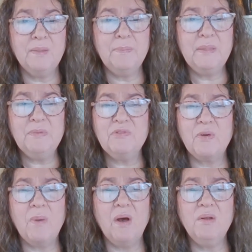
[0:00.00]
People
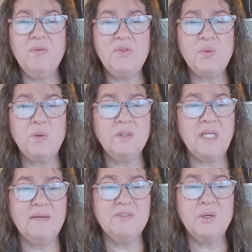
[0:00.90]
from all over the world
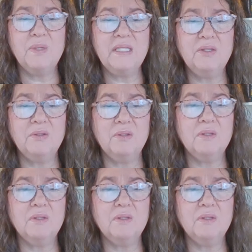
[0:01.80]
have donated